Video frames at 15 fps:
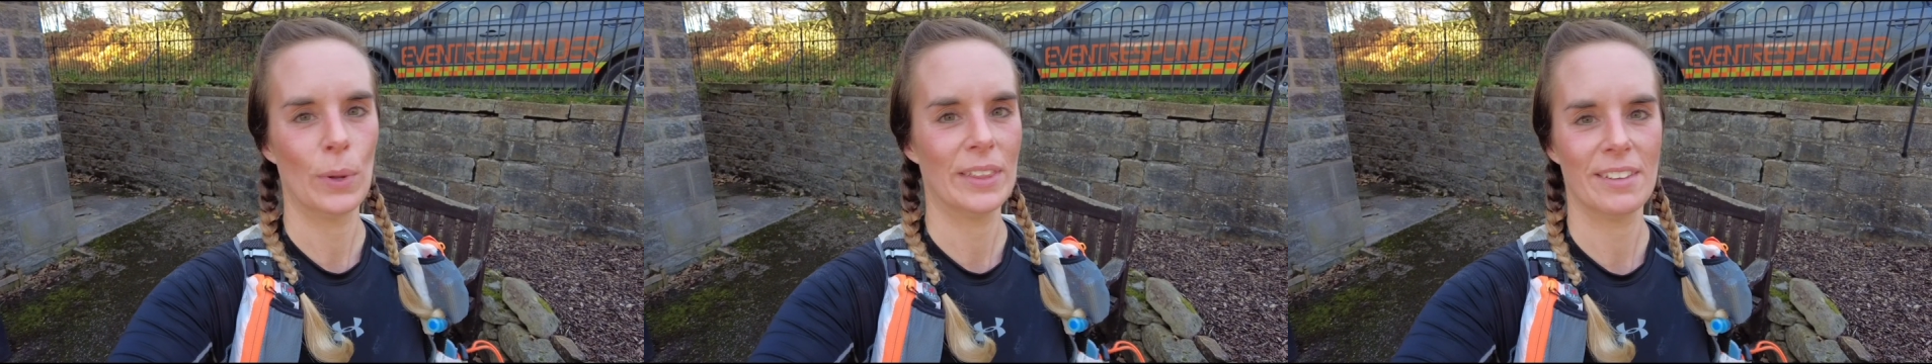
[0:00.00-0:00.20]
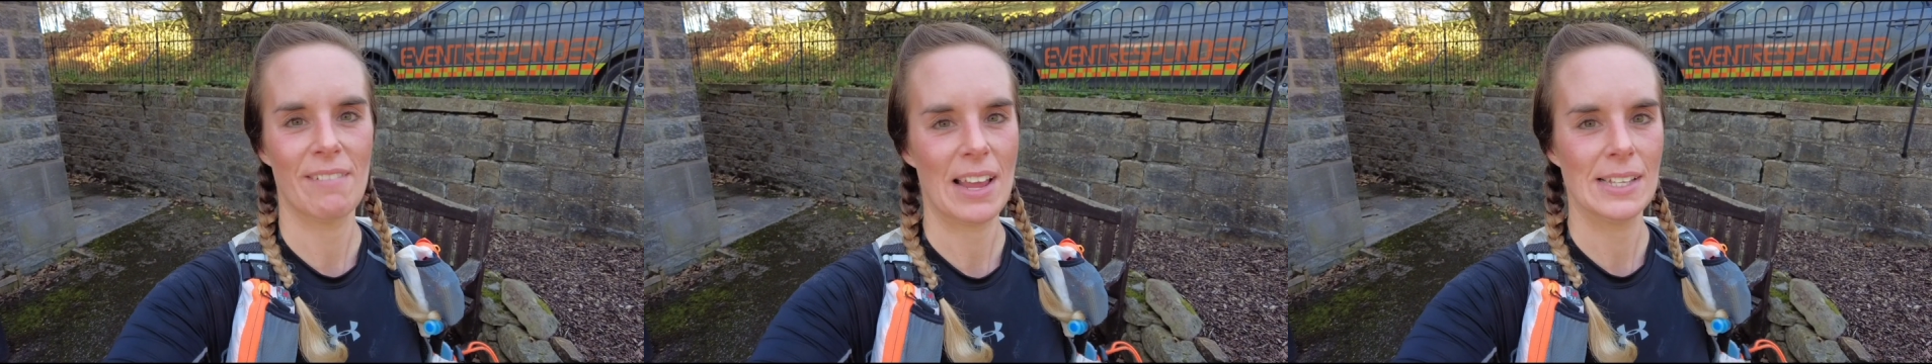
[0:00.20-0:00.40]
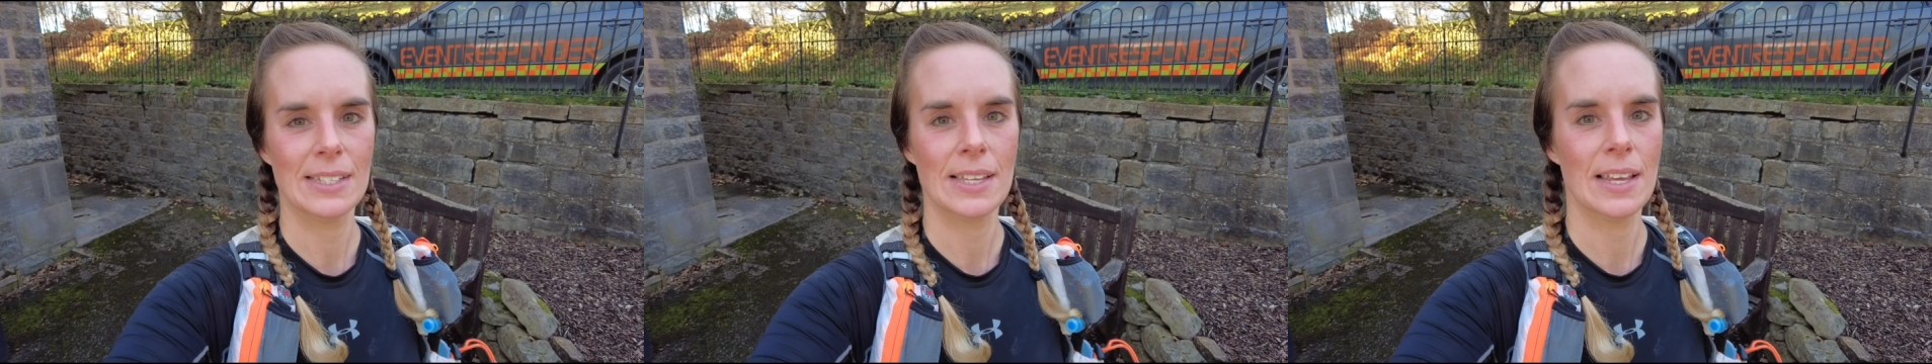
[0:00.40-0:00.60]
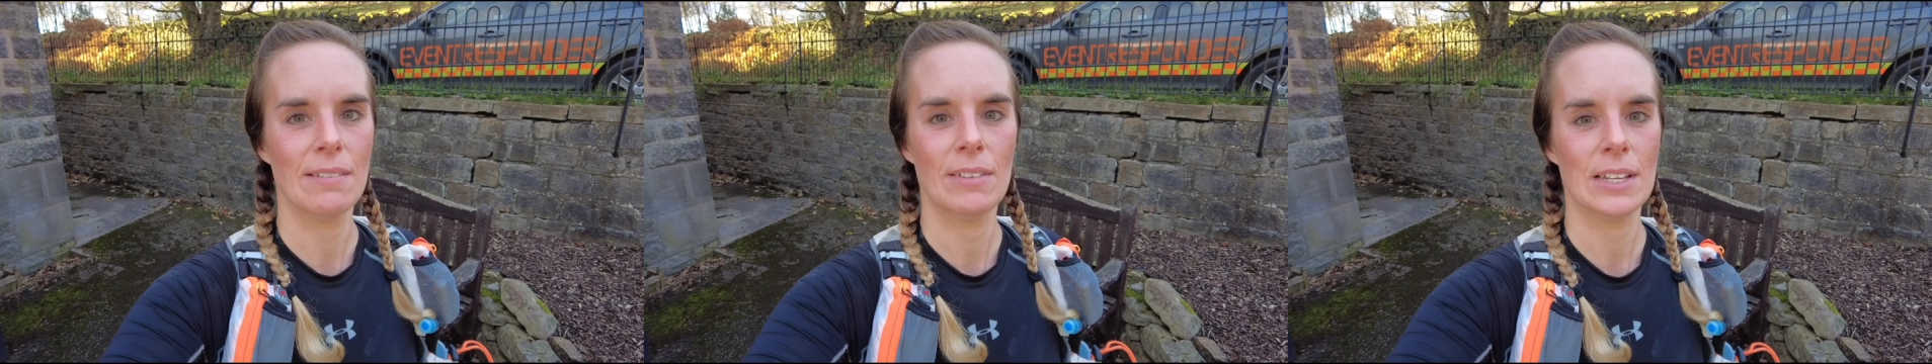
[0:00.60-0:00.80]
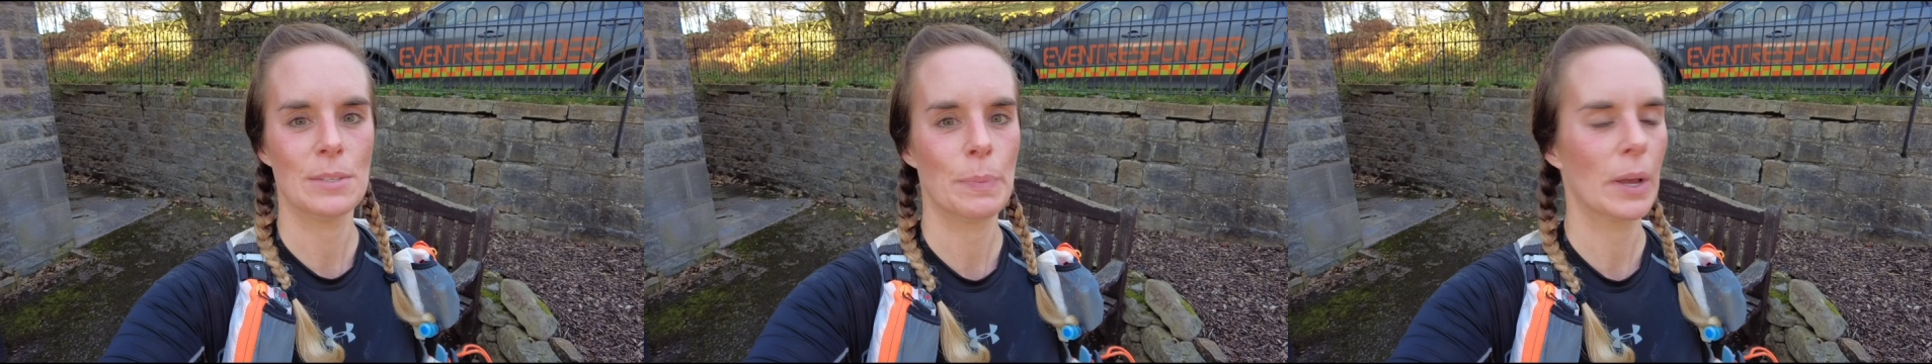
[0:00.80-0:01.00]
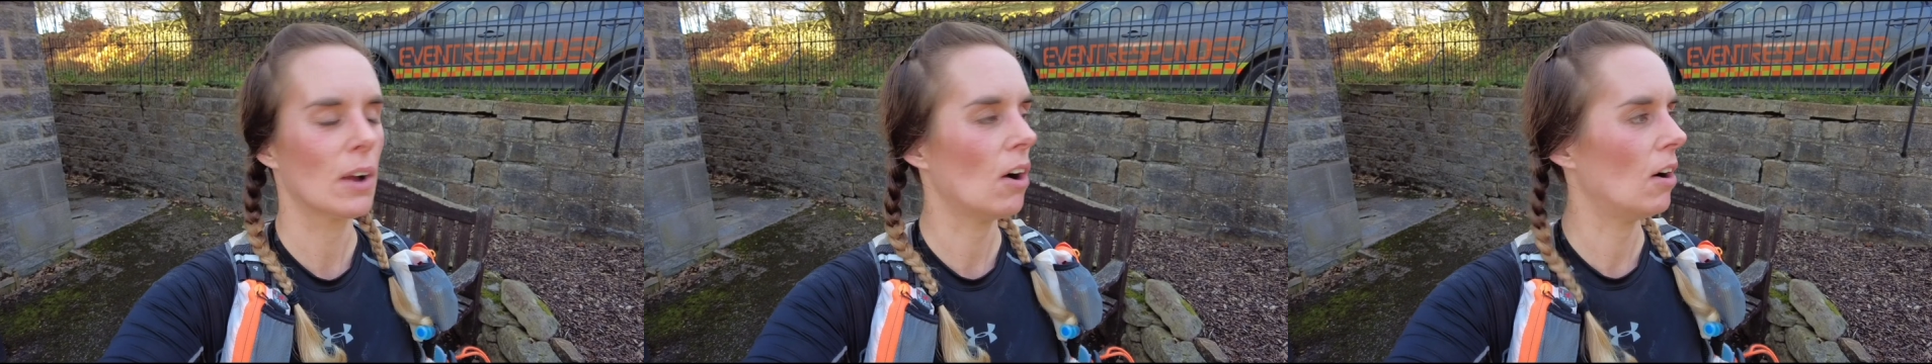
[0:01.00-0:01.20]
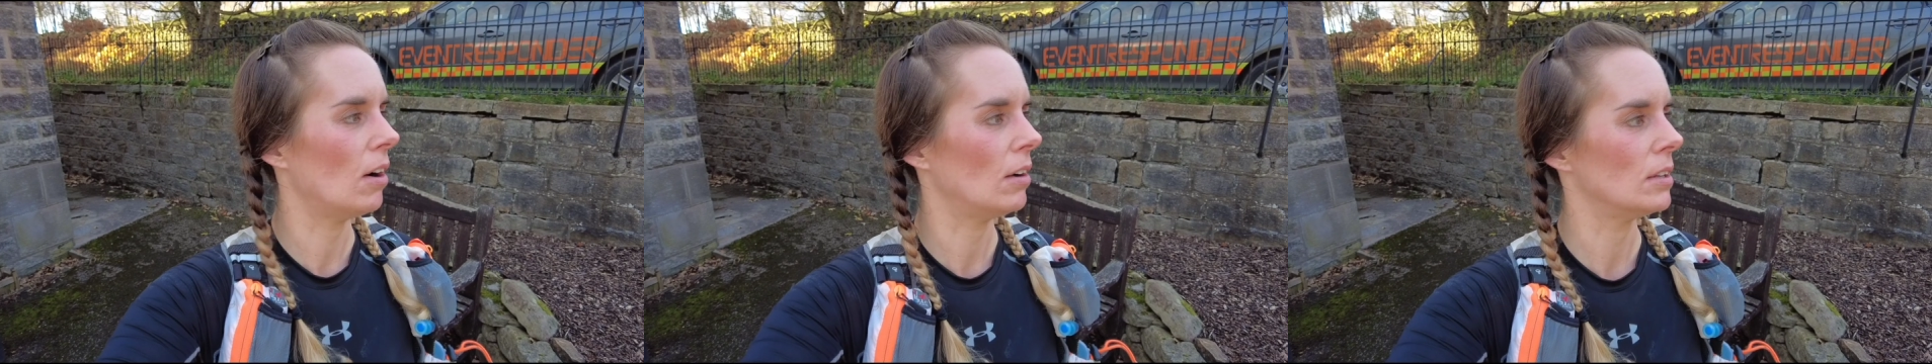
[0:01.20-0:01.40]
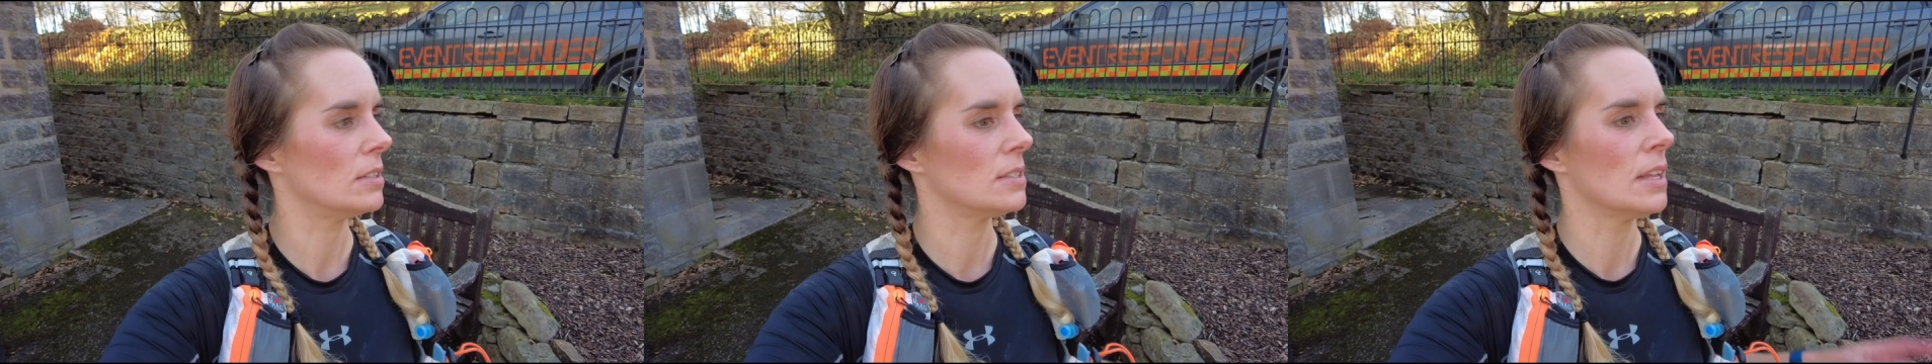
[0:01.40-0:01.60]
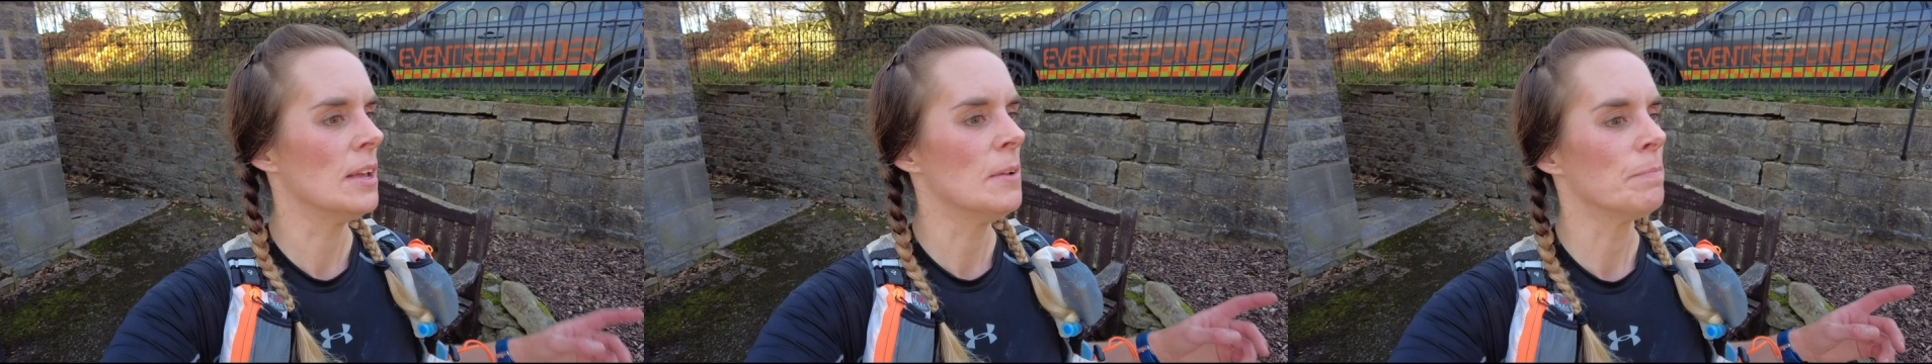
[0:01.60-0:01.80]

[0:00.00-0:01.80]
win the race series because